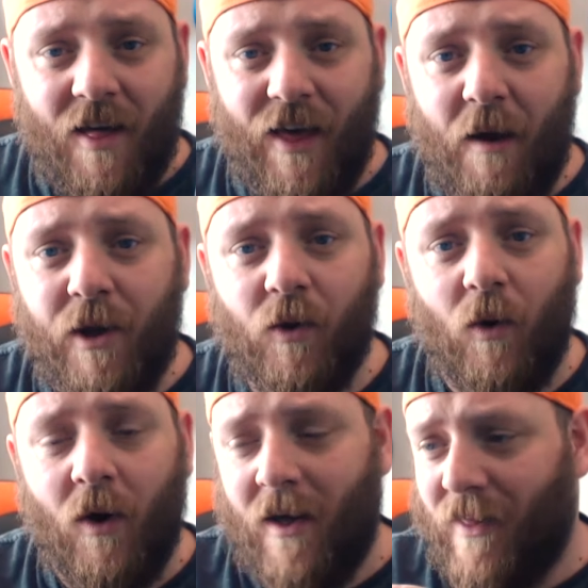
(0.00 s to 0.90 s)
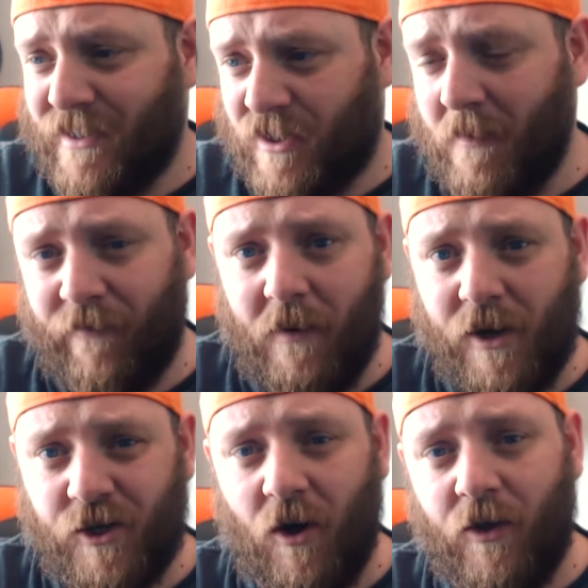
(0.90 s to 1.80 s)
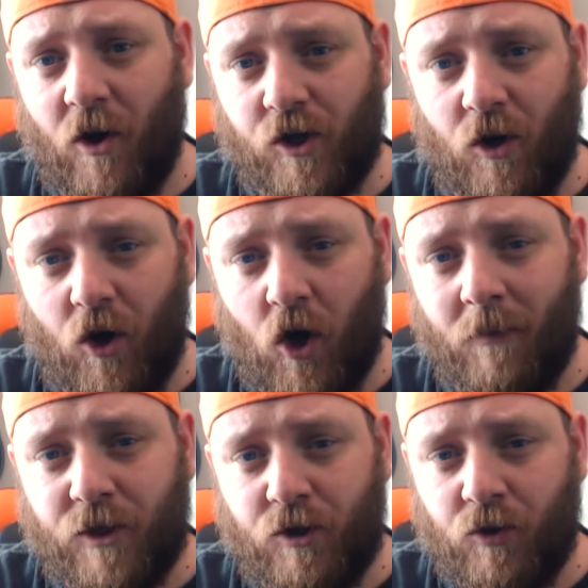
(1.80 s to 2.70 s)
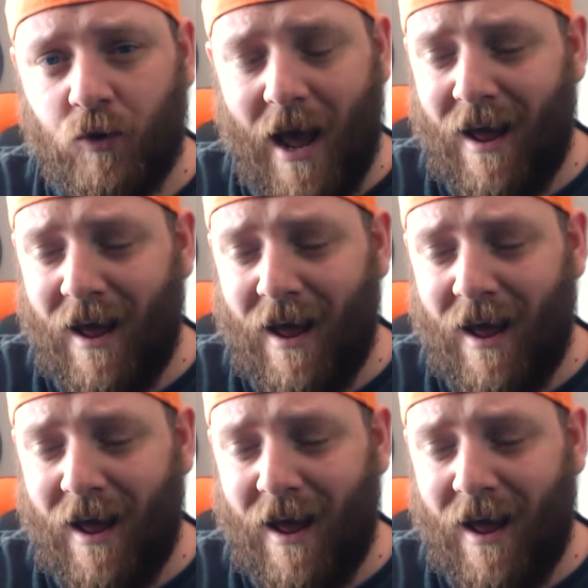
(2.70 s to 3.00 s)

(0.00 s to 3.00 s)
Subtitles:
there we go. That is some information on the Ochilon coming soon.